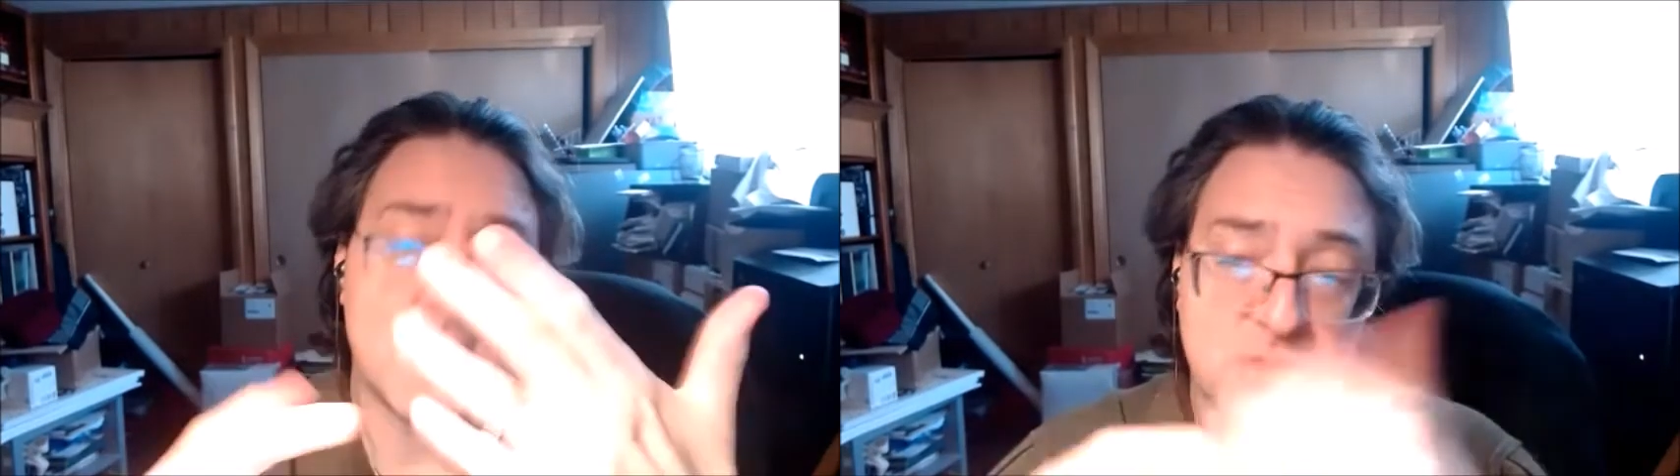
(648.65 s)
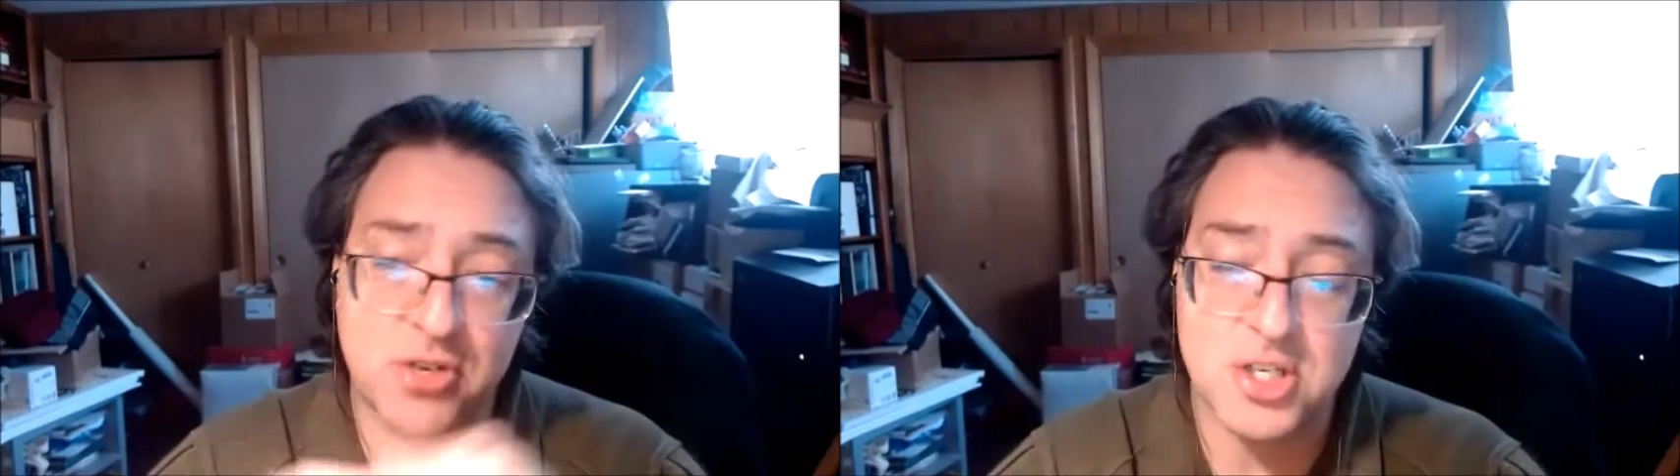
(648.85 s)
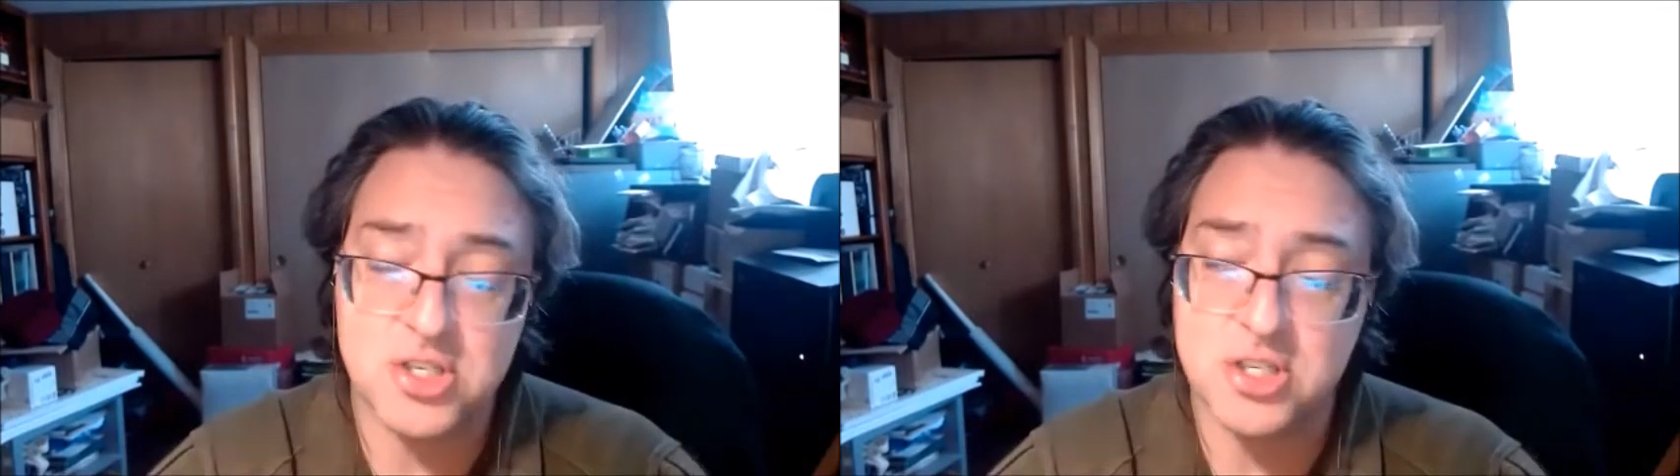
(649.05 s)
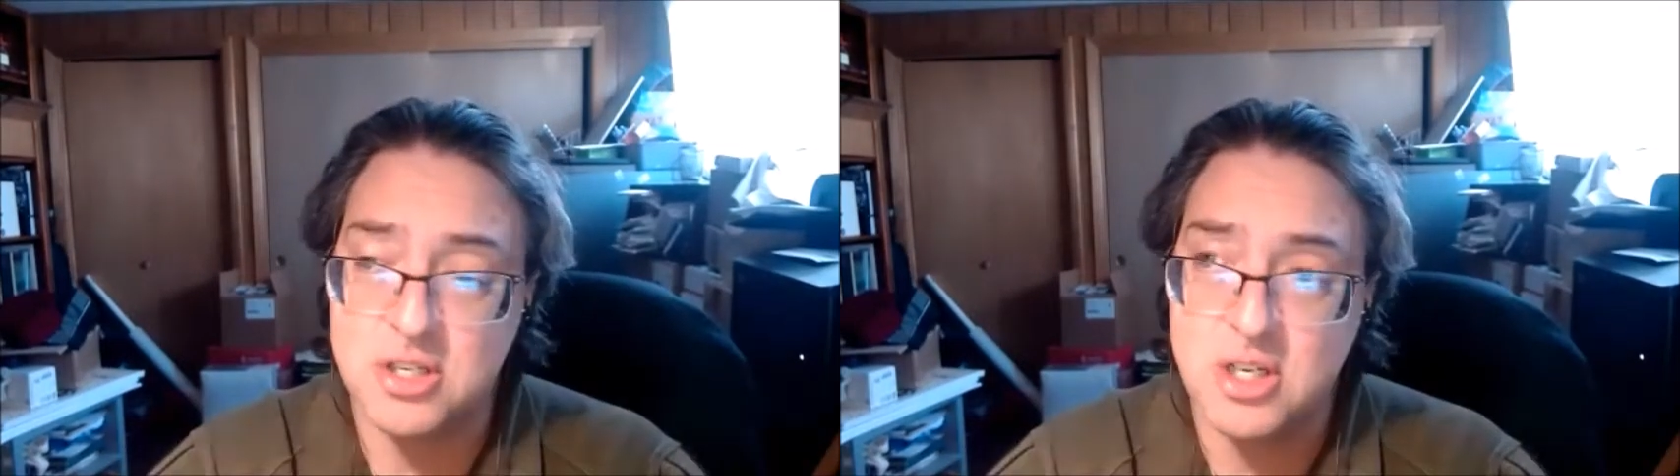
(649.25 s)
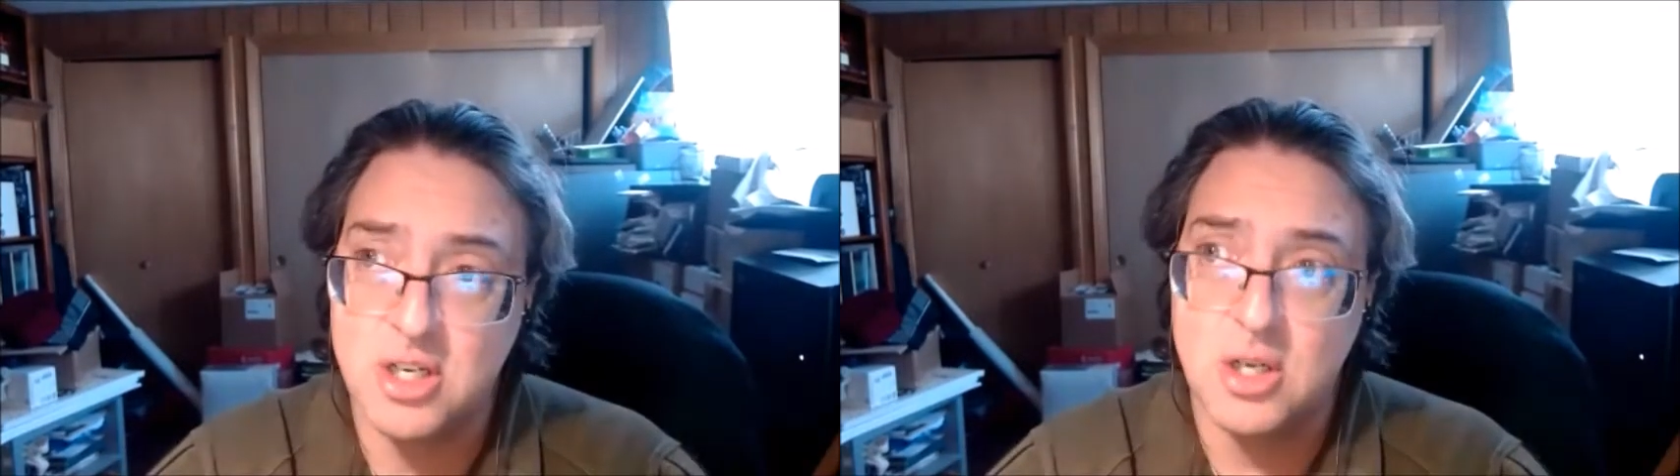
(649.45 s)
tradition,
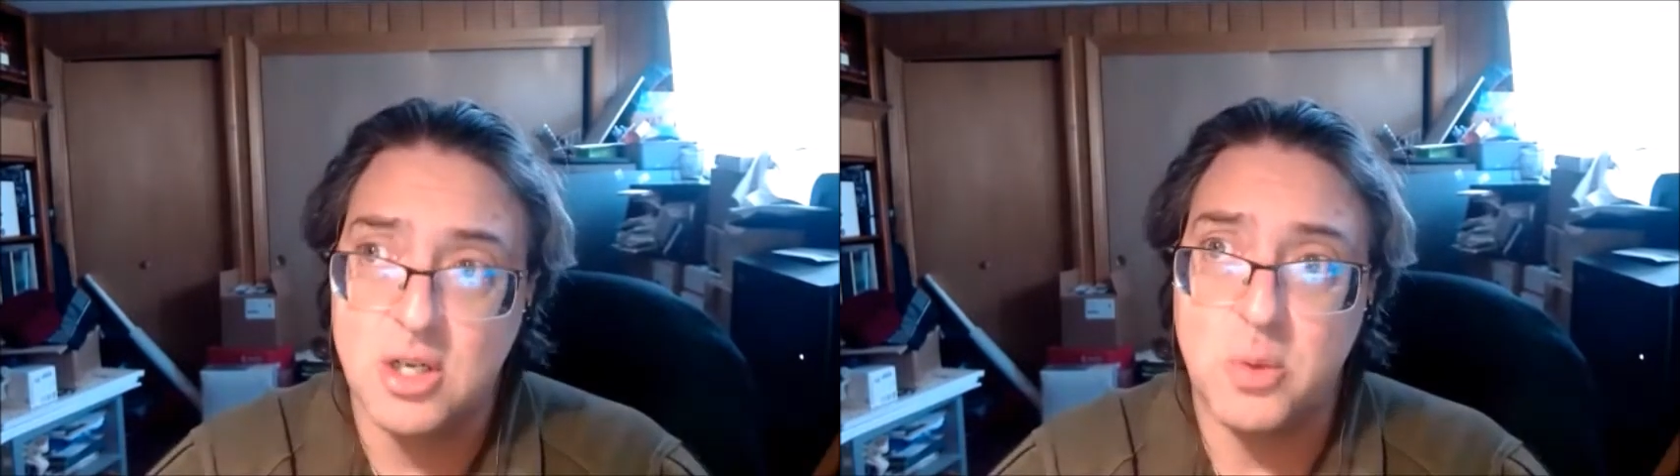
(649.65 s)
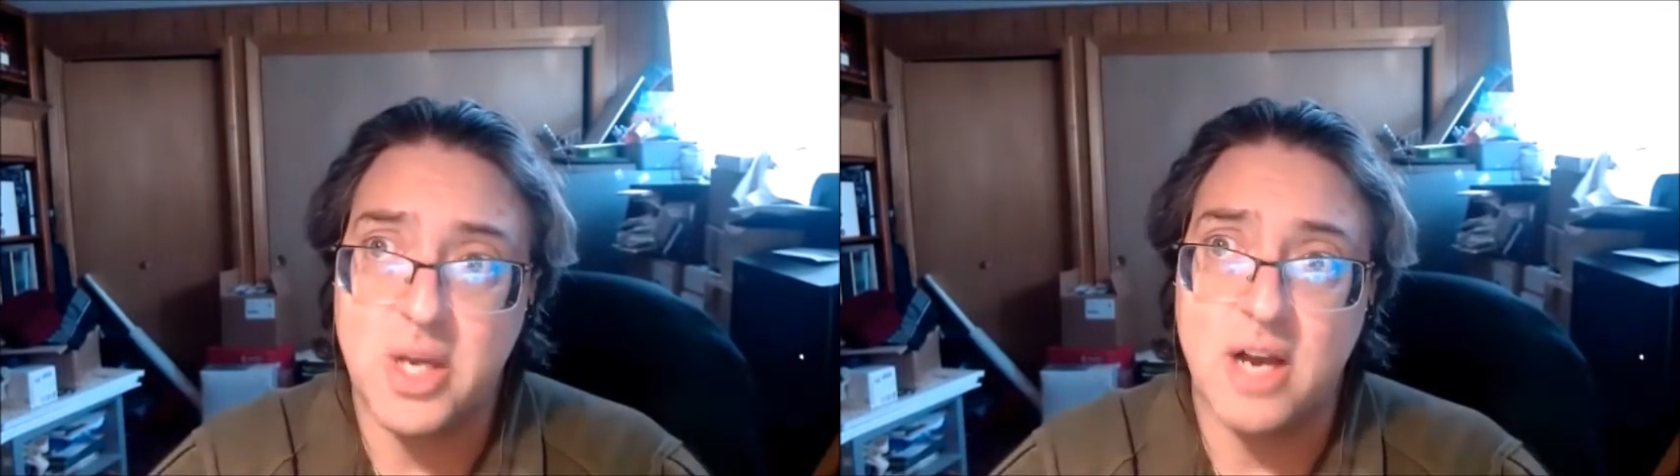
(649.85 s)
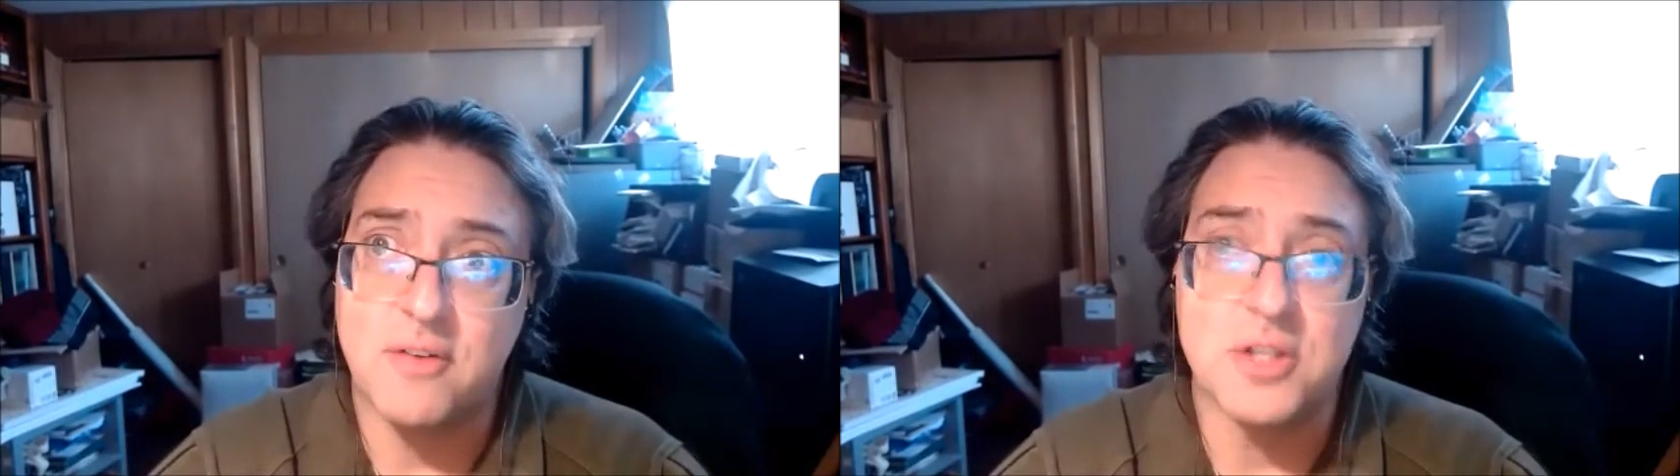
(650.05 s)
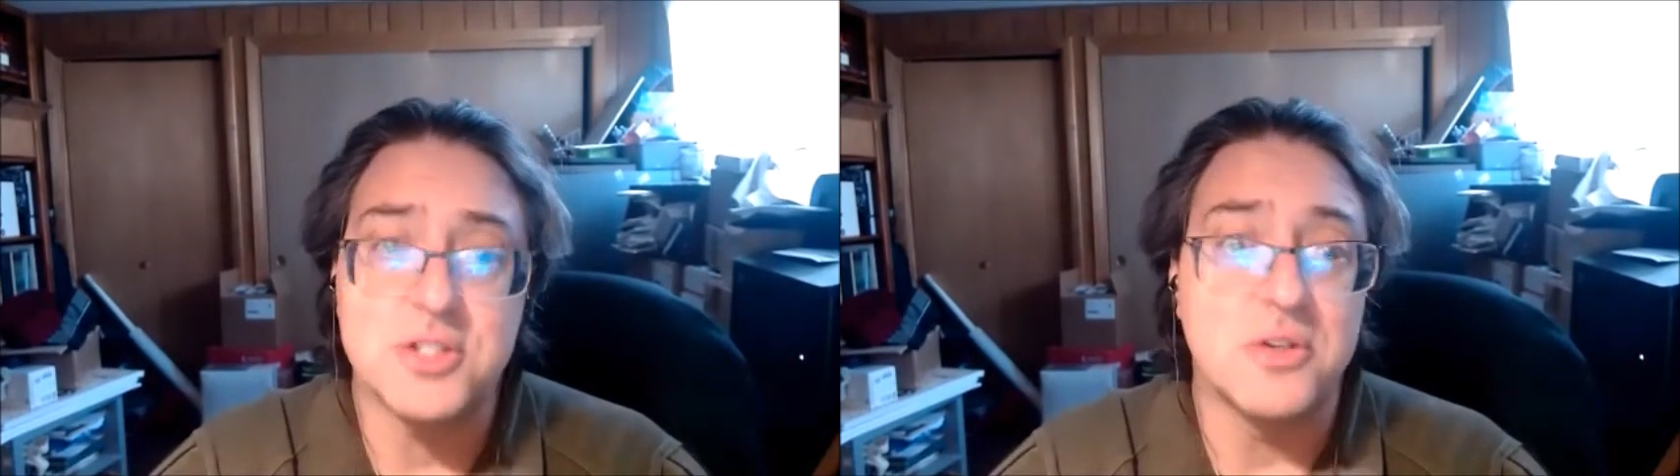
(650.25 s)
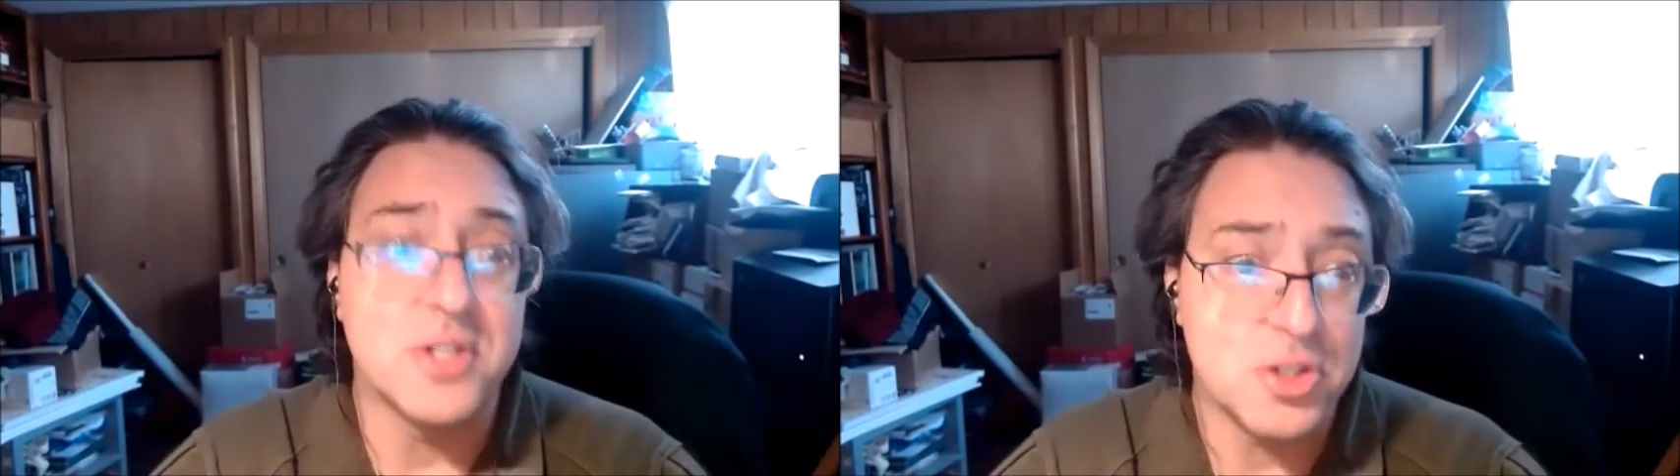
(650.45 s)
we have also the